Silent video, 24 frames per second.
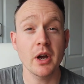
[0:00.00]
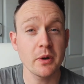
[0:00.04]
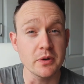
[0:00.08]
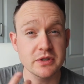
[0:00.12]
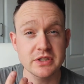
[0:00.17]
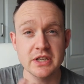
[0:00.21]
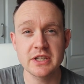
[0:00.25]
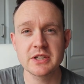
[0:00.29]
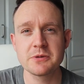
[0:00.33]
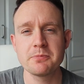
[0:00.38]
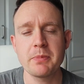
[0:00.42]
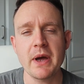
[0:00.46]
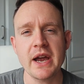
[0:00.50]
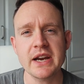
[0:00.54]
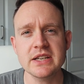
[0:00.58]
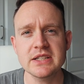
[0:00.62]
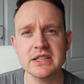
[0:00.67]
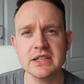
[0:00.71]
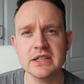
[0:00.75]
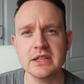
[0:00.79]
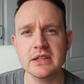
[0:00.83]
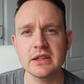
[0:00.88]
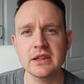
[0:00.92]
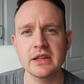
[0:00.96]
I was
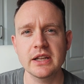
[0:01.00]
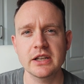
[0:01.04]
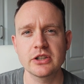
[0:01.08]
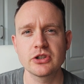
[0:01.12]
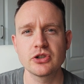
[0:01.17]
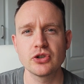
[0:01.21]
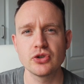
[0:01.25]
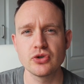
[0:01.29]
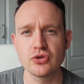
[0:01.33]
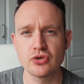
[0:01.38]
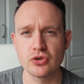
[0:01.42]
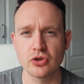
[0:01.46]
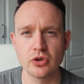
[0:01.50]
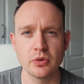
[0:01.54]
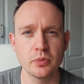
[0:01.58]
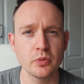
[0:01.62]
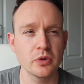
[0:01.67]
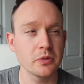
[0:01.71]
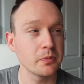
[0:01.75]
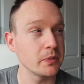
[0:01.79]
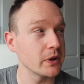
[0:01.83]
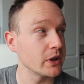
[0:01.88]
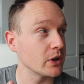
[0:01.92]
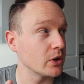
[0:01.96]
expecting that Dundrum
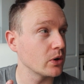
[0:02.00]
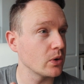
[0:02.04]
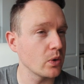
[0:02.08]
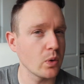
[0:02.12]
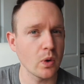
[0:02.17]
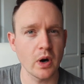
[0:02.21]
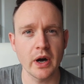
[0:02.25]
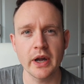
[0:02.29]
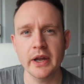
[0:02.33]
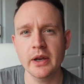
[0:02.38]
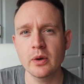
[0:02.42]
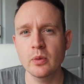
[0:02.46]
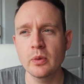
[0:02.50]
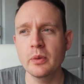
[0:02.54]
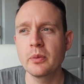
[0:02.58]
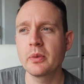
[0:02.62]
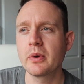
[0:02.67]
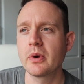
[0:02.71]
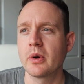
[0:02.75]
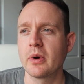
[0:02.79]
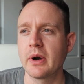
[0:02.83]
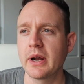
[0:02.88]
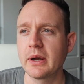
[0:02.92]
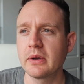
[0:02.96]
would be quiet when
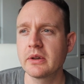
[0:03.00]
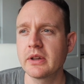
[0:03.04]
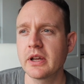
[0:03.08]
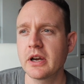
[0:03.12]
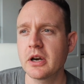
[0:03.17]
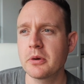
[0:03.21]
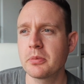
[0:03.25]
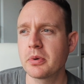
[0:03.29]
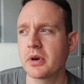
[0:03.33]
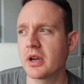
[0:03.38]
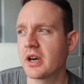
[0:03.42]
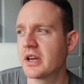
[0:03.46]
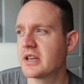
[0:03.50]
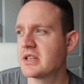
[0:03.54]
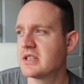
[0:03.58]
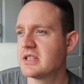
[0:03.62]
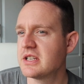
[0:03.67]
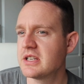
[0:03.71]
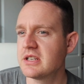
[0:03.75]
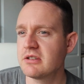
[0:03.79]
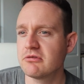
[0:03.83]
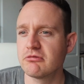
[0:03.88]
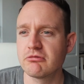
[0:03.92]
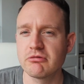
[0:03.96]
we were out there, but I
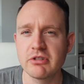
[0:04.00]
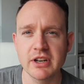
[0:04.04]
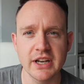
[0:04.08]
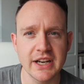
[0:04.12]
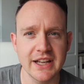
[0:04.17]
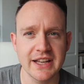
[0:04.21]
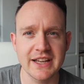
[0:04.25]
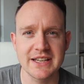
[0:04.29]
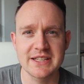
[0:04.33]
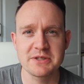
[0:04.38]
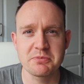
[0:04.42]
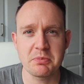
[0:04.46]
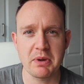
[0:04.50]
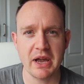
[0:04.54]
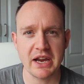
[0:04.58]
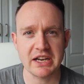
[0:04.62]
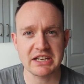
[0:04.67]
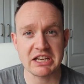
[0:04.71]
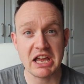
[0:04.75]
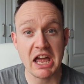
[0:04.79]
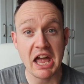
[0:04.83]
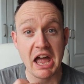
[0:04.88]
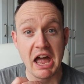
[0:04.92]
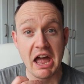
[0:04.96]
didn't really
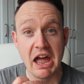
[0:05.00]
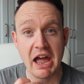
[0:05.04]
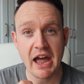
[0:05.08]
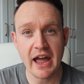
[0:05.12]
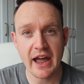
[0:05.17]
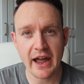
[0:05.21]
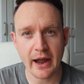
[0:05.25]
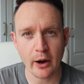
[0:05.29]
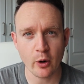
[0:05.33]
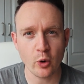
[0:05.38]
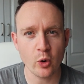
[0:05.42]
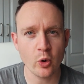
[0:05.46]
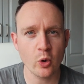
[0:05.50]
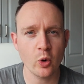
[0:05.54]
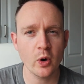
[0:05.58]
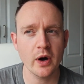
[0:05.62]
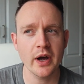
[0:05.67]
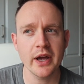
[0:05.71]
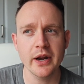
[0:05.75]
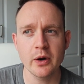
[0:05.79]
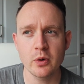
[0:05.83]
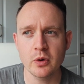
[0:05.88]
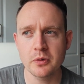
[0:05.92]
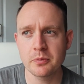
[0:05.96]
expect how
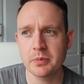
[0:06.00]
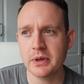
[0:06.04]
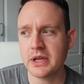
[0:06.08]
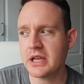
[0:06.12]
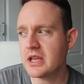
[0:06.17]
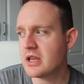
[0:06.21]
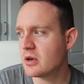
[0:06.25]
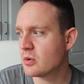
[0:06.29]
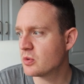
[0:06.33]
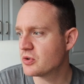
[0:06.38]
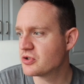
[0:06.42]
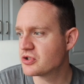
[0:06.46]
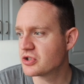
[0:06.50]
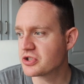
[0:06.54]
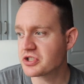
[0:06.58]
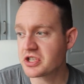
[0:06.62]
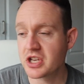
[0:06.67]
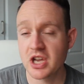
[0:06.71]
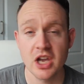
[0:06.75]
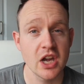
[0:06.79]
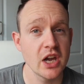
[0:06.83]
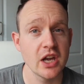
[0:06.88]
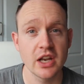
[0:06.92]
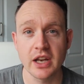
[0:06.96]
quiet it would be. It was just
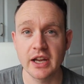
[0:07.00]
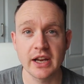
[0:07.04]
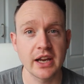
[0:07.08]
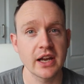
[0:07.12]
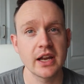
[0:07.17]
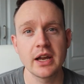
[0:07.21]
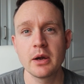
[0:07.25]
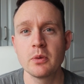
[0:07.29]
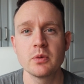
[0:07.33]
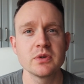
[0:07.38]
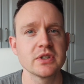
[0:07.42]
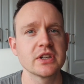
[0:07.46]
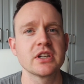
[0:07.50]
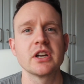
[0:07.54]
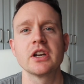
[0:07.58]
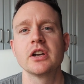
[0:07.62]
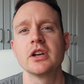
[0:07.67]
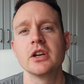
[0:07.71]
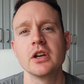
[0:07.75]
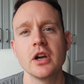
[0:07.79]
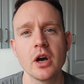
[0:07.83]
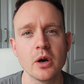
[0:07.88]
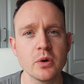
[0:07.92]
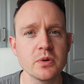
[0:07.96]
like, it was like a
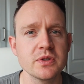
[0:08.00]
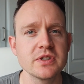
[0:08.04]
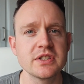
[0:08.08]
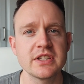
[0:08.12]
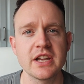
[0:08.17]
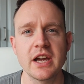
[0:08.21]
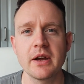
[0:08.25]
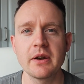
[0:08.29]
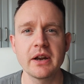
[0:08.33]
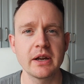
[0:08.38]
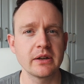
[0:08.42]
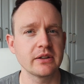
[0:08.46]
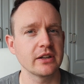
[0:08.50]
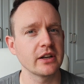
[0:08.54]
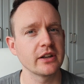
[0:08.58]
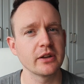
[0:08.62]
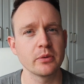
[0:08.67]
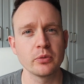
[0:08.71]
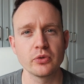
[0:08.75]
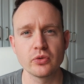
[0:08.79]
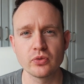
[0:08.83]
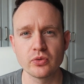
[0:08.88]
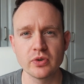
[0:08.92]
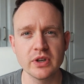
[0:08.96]
ghost town out there.
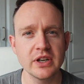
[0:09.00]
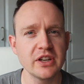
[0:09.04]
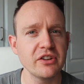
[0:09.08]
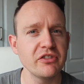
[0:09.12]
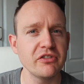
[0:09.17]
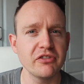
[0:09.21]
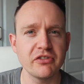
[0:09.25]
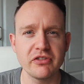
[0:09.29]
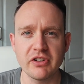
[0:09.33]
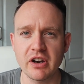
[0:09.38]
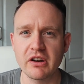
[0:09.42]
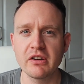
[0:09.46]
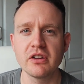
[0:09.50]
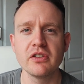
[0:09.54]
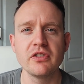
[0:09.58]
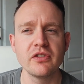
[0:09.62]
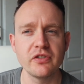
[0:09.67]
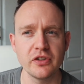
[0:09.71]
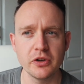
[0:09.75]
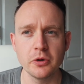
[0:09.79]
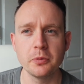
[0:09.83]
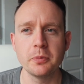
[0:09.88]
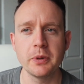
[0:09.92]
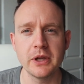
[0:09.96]
There was really very
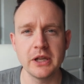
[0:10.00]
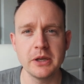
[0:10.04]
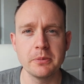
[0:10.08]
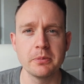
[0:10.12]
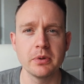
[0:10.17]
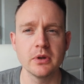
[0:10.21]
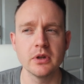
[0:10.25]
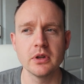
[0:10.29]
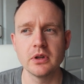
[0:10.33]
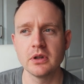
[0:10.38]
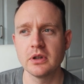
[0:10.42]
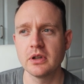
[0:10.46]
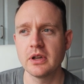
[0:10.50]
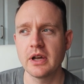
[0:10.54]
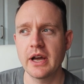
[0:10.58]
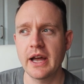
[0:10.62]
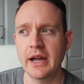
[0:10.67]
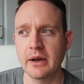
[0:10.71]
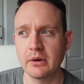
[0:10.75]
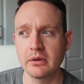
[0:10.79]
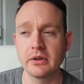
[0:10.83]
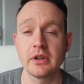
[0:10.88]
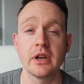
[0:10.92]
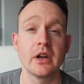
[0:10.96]
few people
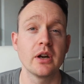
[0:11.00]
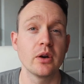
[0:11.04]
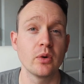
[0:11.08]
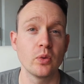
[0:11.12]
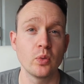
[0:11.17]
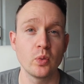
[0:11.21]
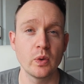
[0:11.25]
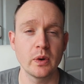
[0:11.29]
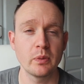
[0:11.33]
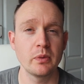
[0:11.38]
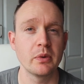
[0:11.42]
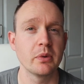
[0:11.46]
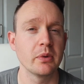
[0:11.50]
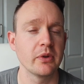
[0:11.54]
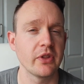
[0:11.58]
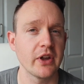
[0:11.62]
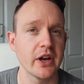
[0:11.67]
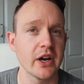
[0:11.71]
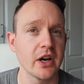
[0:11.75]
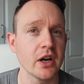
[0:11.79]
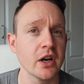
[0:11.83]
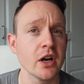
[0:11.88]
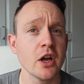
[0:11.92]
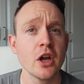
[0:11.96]
out there when we were
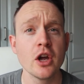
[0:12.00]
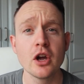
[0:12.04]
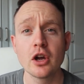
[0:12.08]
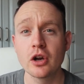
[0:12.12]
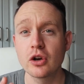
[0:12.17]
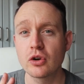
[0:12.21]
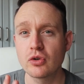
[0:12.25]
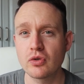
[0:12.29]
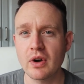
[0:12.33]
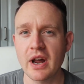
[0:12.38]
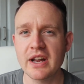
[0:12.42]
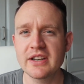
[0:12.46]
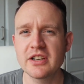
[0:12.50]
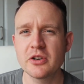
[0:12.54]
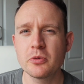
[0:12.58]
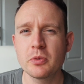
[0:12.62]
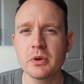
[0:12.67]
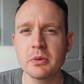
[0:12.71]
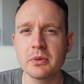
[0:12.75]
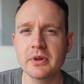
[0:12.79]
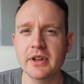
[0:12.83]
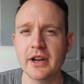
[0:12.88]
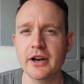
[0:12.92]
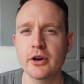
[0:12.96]
there. Granted,
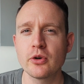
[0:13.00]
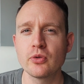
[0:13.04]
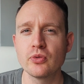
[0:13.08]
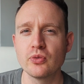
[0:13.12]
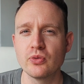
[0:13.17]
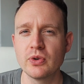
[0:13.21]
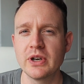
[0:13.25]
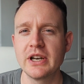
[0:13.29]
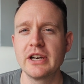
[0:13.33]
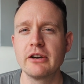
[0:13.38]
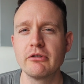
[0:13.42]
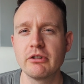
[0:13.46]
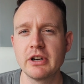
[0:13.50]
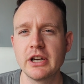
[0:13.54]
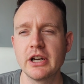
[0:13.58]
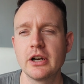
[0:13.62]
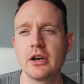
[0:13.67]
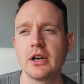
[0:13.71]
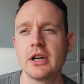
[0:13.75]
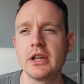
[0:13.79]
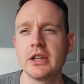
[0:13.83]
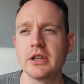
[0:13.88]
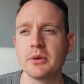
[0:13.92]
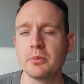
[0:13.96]
we were there really, really
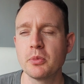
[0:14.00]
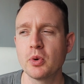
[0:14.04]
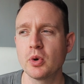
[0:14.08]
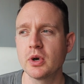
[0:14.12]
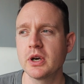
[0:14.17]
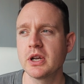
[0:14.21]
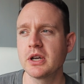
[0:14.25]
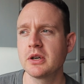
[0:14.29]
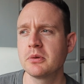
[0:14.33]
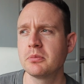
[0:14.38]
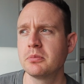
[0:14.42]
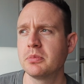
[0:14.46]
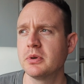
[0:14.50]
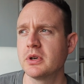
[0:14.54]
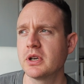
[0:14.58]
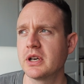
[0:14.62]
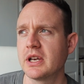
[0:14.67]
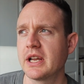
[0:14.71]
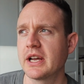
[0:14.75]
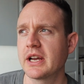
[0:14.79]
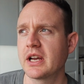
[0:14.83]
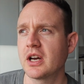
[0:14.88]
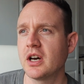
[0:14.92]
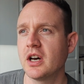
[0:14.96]
early in the morning, but
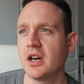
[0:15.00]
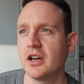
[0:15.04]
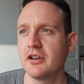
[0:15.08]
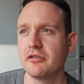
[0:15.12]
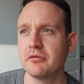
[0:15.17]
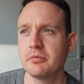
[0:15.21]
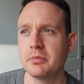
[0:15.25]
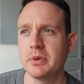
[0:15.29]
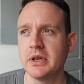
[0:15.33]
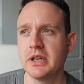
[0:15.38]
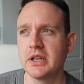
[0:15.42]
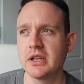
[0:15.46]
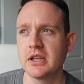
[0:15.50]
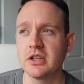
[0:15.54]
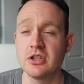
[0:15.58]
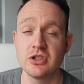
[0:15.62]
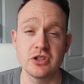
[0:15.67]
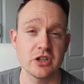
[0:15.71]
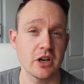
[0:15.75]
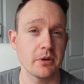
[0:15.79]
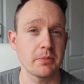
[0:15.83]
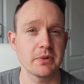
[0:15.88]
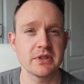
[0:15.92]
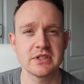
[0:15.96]
like, I've been in
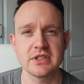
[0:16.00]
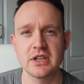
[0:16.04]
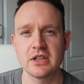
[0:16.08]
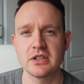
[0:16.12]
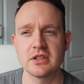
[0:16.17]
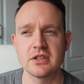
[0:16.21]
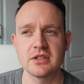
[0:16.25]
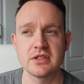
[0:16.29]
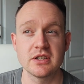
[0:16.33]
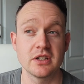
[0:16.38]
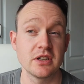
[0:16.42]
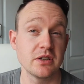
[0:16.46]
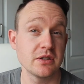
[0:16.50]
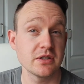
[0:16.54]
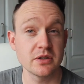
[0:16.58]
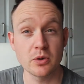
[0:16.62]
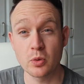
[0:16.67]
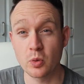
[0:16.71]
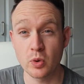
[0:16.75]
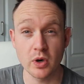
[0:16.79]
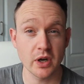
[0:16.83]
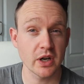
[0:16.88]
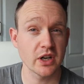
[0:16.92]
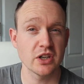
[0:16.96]
shopping centers and I used to
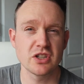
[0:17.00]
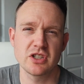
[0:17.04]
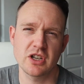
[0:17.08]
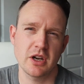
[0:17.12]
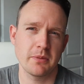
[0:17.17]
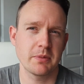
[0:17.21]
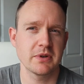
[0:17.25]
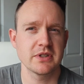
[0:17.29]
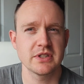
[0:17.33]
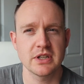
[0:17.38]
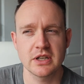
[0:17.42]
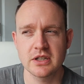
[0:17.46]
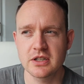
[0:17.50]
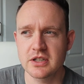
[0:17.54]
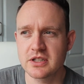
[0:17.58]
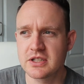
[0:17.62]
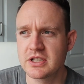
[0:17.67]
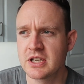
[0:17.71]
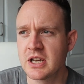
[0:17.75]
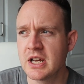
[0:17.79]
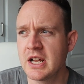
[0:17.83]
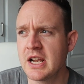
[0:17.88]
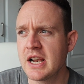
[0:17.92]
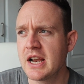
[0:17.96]
work in shopping
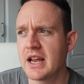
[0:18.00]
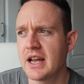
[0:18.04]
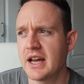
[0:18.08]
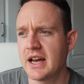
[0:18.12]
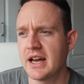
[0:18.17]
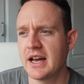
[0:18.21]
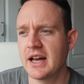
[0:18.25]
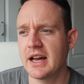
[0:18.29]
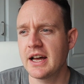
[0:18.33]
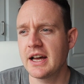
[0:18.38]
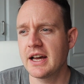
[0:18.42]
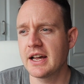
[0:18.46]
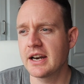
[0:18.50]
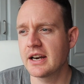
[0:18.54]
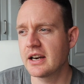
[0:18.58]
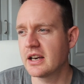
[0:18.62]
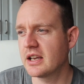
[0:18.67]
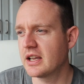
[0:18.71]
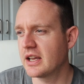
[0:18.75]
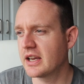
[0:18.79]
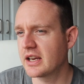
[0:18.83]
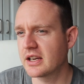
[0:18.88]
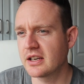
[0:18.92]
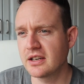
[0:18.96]
centers, and
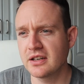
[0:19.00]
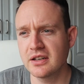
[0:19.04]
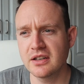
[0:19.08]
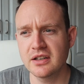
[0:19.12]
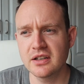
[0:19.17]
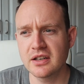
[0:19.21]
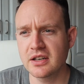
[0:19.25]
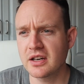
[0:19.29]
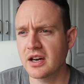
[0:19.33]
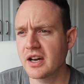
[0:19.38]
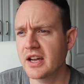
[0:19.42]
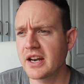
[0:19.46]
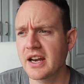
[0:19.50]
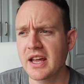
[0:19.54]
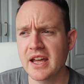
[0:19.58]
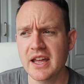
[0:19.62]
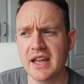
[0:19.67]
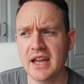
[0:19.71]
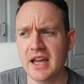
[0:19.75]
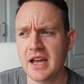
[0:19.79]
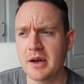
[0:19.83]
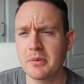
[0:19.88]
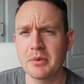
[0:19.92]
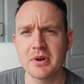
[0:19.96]
like 9
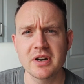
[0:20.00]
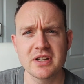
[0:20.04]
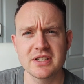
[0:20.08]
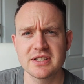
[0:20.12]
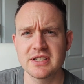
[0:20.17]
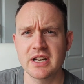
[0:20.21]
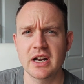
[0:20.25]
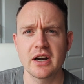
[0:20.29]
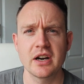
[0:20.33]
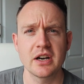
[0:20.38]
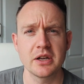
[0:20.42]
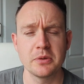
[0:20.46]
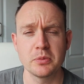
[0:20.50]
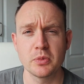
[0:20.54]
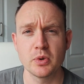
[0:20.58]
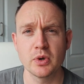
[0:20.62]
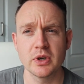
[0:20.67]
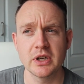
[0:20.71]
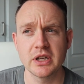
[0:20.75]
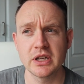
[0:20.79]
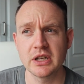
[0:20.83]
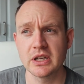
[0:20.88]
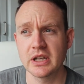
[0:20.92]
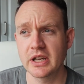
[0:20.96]
a.m. on a Saturday
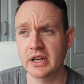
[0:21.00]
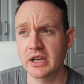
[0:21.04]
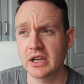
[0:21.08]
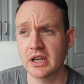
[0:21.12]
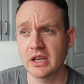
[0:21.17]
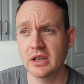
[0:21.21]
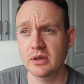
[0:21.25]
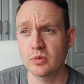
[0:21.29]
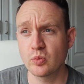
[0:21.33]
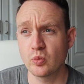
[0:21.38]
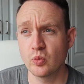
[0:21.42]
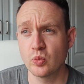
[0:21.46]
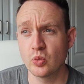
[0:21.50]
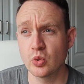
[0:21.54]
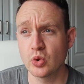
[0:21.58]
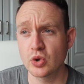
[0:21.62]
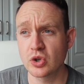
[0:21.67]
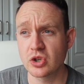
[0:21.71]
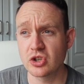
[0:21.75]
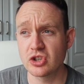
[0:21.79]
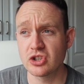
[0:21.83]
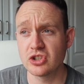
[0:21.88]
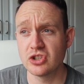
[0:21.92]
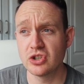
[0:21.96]
morning, like, it
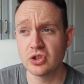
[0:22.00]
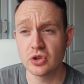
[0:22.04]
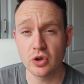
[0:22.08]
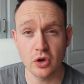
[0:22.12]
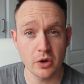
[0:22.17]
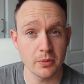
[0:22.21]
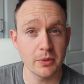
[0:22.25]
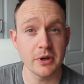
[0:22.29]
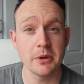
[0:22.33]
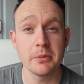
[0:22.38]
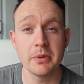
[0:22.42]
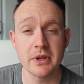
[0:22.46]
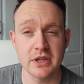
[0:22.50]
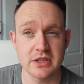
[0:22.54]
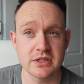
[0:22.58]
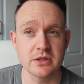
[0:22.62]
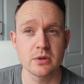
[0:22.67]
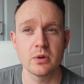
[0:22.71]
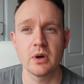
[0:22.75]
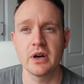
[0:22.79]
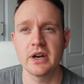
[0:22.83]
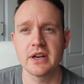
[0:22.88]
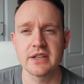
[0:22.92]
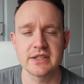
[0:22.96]
wouldn't normally be as
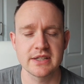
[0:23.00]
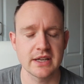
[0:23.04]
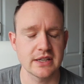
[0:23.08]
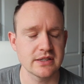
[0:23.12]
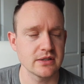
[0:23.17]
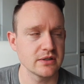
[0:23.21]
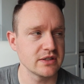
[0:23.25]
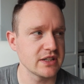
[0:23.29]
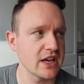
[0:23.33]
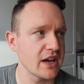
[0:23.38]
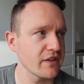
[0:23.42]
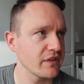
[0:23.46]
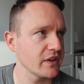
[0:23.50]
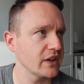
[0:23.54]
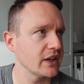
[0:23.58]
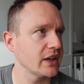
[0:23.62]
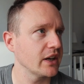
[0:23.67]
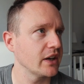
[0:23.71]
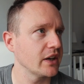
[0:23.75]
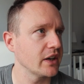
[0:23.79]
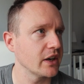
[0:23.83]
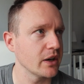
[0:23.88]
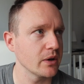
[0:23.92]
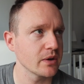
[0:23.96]
quiet as that. So
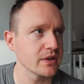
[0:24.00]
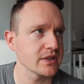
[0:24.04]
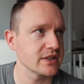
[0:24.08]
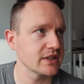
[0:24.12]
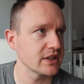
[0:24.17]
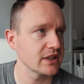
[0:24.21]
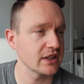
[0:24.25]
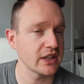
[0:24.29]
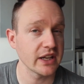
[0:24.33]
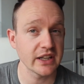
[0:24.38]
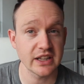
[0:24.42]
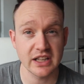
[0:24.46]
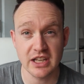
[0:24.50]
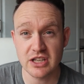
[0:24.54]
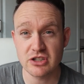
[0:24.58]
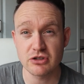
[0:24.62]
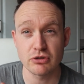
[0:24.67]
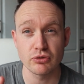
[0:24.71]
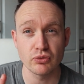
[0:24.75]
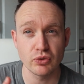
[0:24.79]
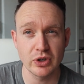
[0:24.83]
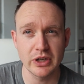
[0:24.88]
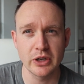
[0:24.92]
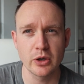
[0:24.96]
definitely I noticed that like, things
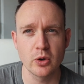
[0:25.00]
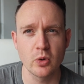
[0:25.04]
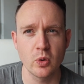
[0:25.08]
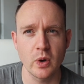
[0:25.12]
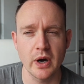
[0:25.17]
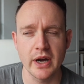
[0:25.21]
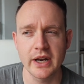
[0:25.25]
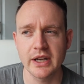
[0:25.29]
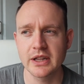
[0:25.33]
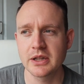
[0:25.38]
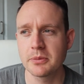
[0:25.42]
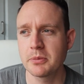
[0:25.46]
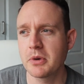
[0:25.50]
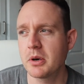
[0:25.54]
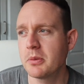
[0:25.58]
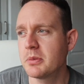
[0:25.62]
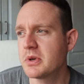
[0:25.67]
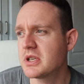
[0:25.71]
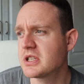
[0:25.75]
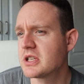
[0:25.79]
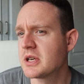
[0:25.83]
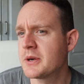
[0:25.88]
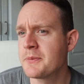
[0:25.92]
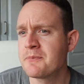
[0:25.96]
are really quiet at the
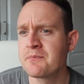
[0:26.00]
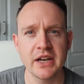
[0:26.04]
moment.